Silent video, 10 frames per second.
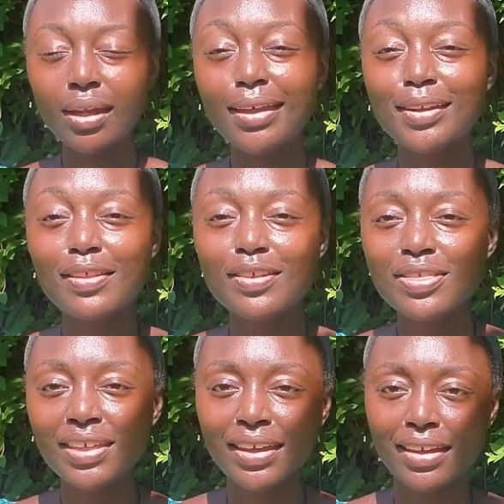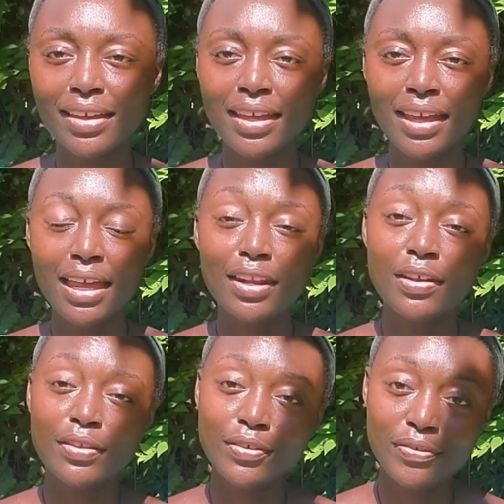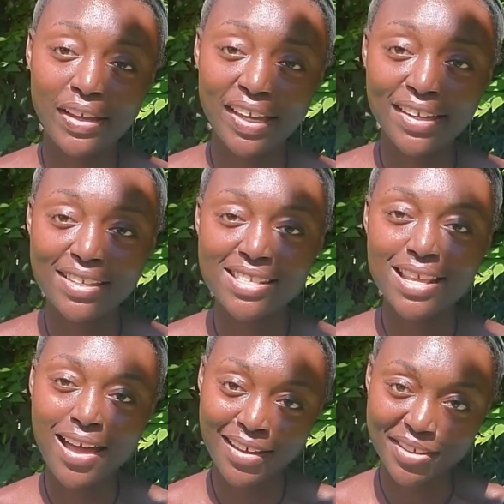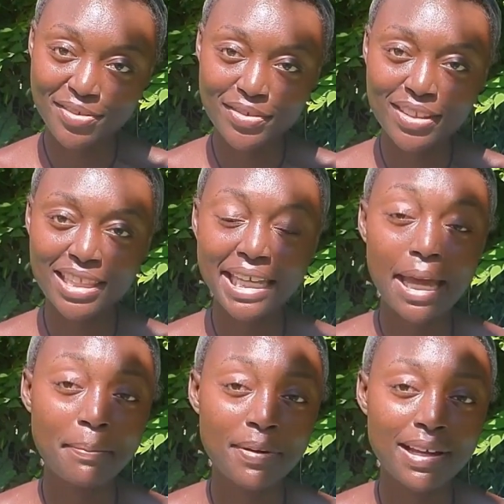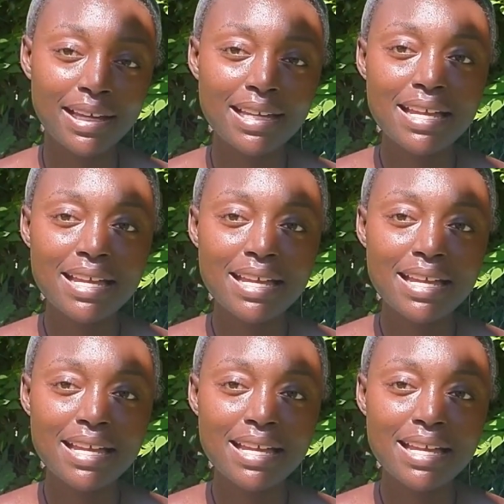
another thing and another phase of the khepra